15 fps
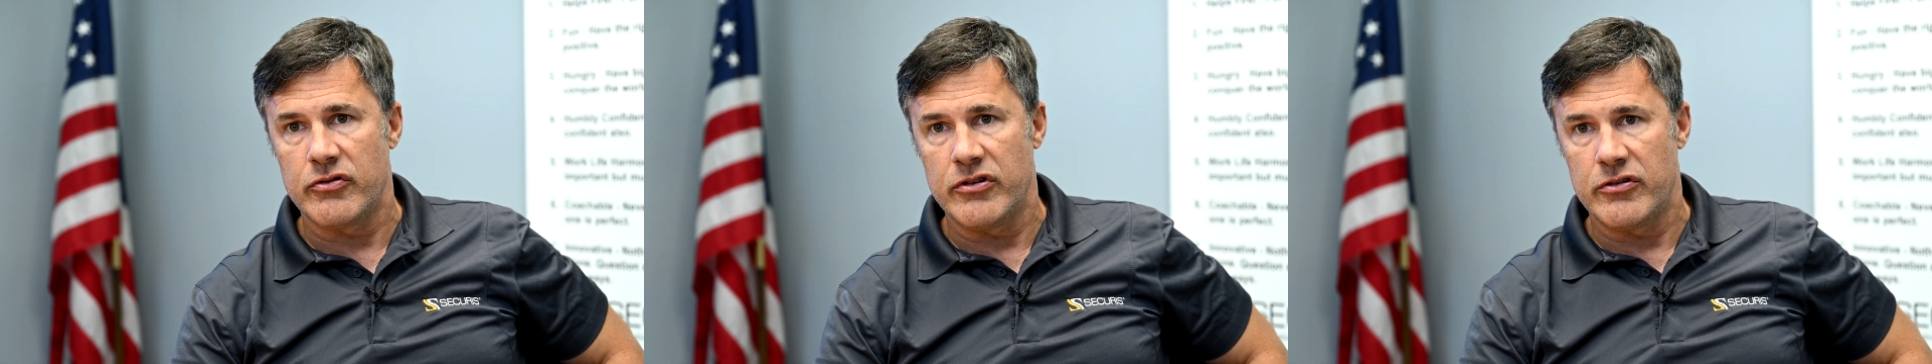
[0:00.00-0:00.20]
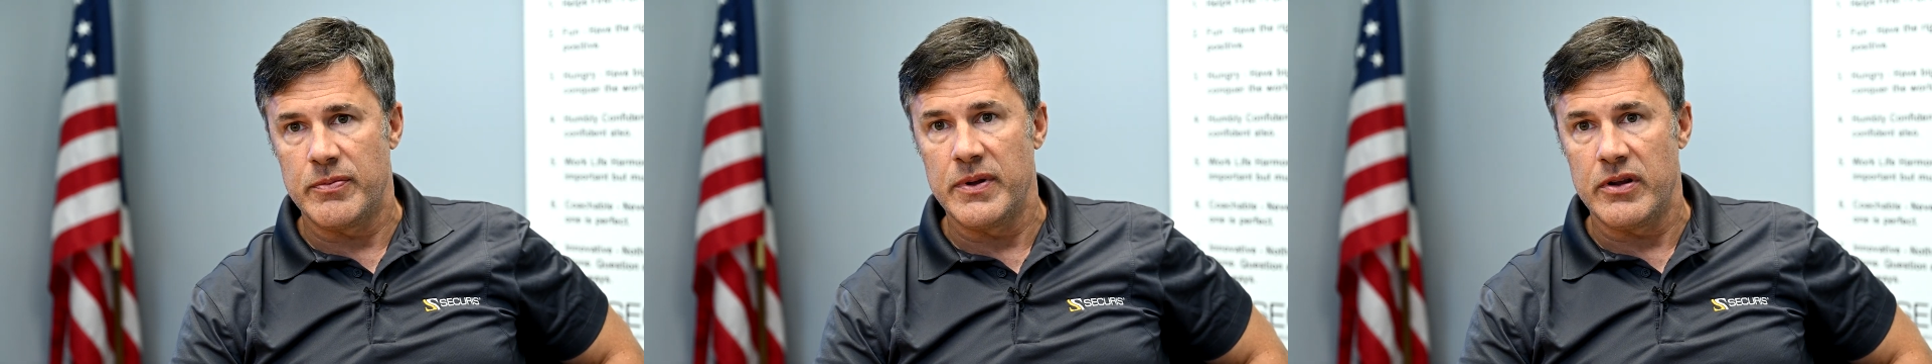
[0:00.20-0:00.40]

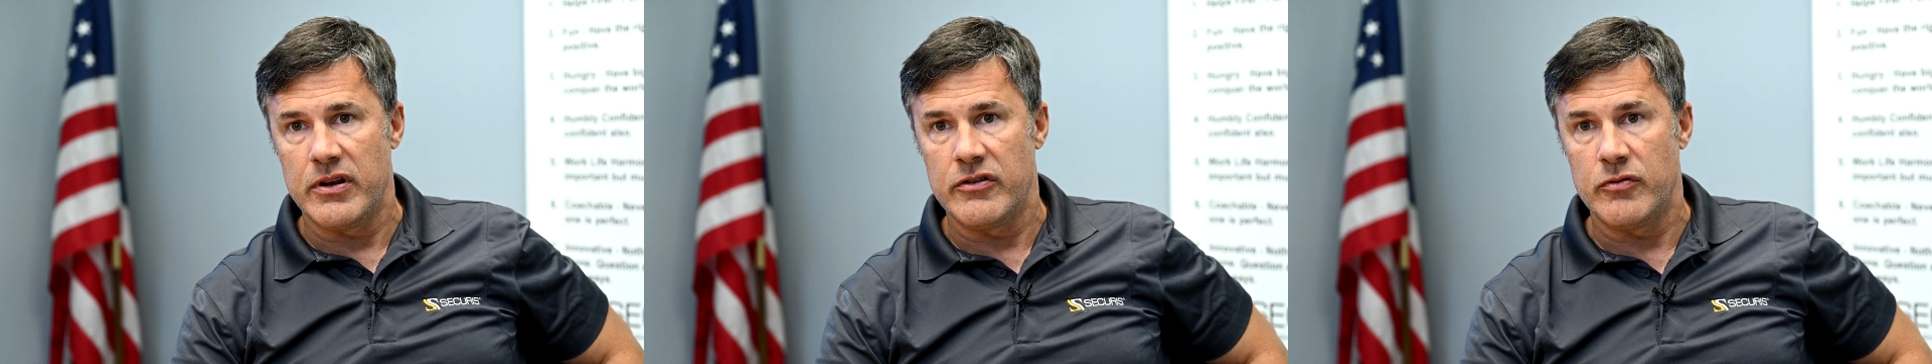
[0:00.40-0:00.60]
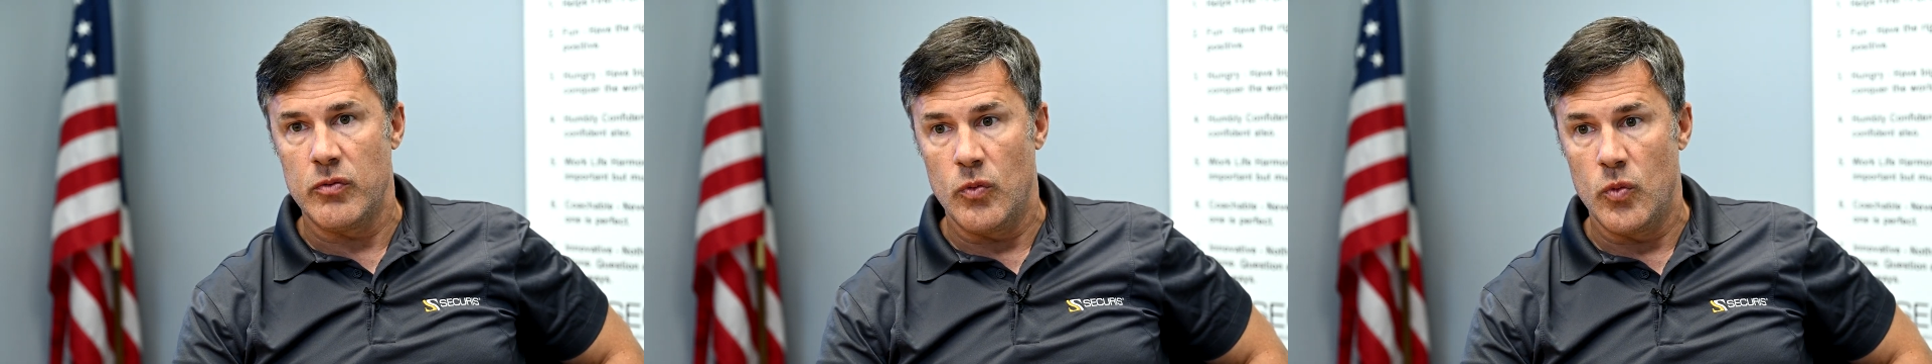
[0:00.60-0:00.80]

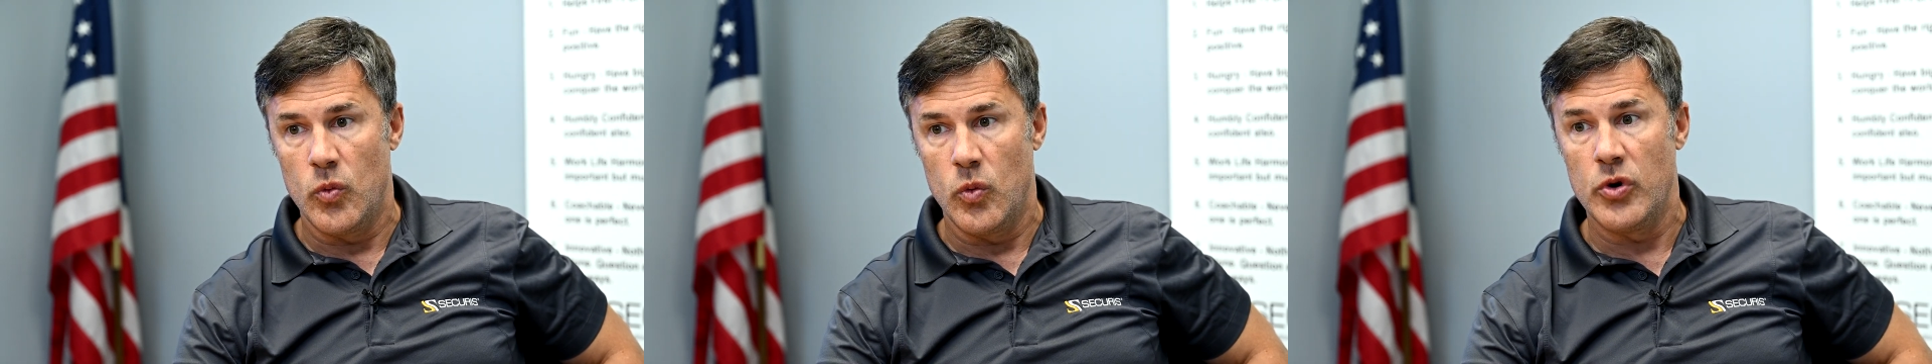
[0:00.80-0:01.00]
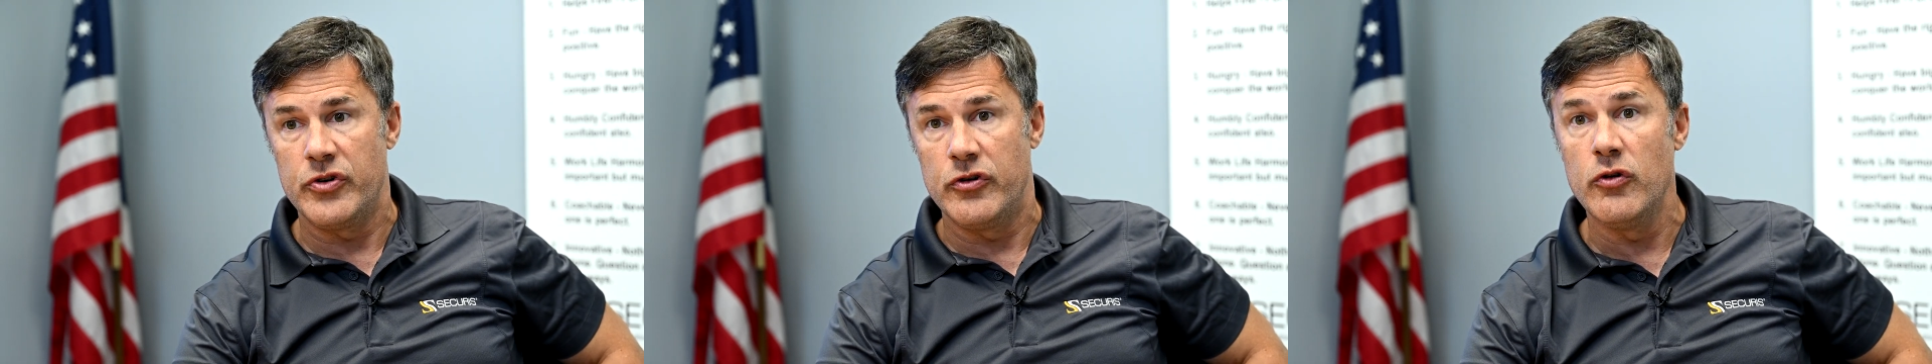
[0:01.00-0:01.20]
disabilities
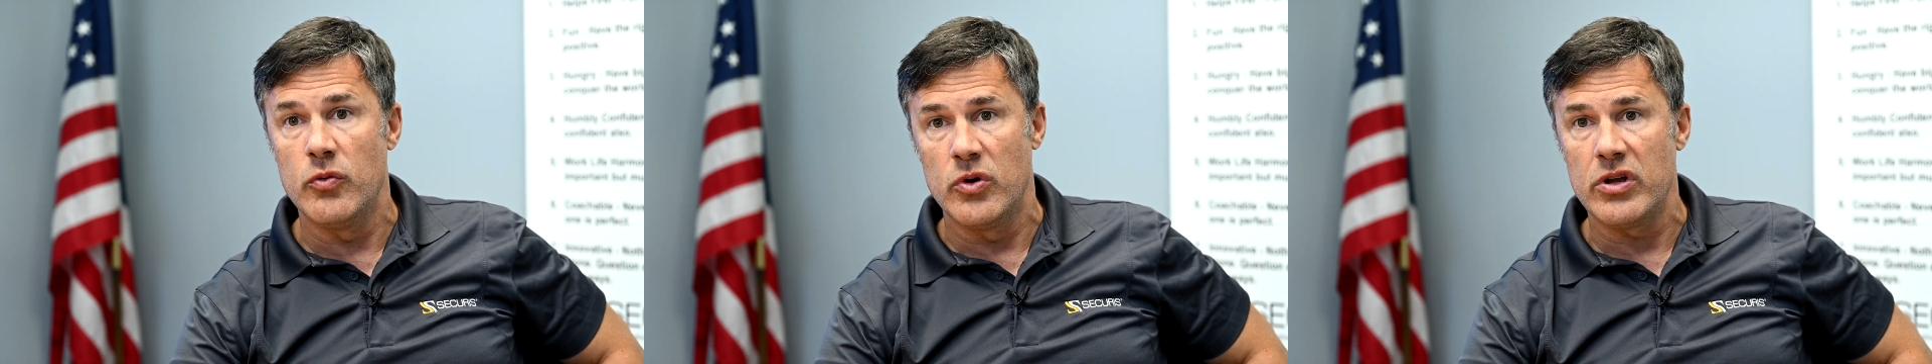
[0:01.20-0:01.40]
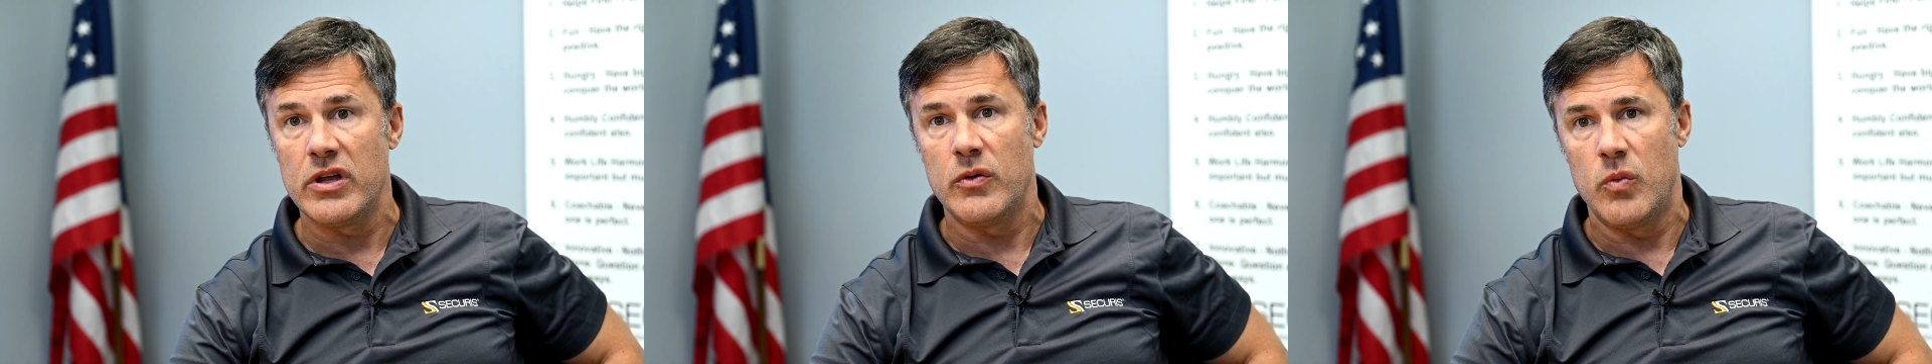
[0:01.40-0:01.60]
would do
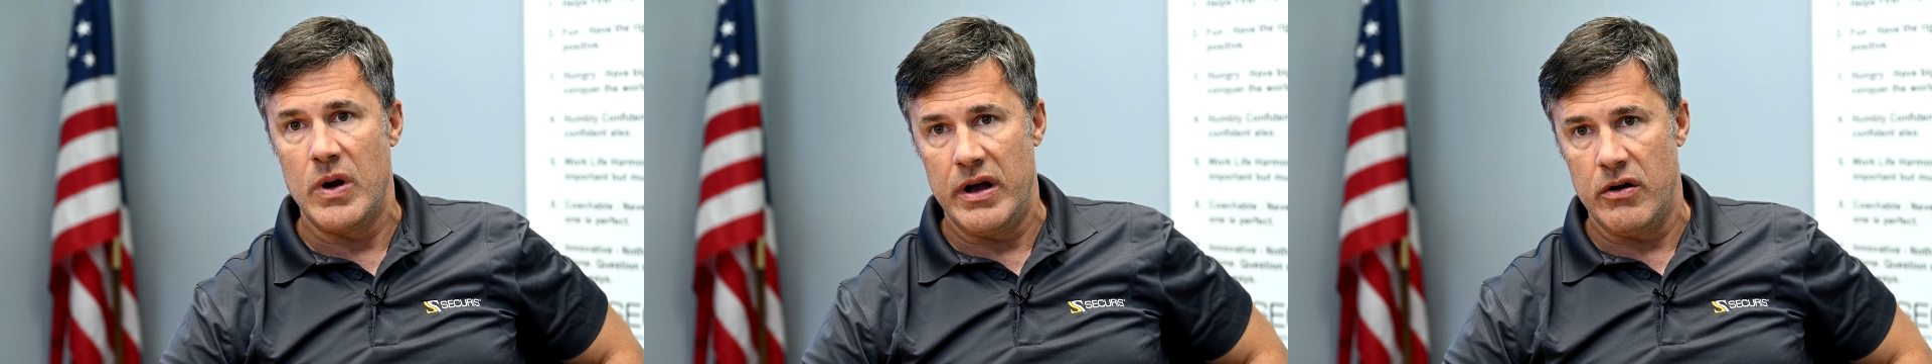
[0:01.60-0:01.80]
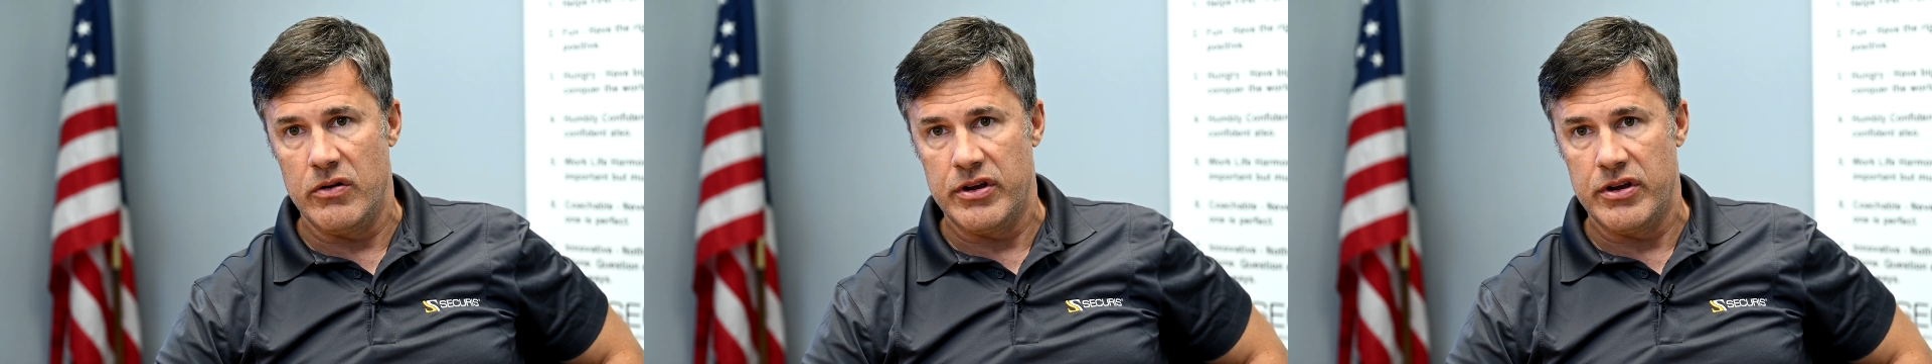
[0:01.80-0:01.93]
really well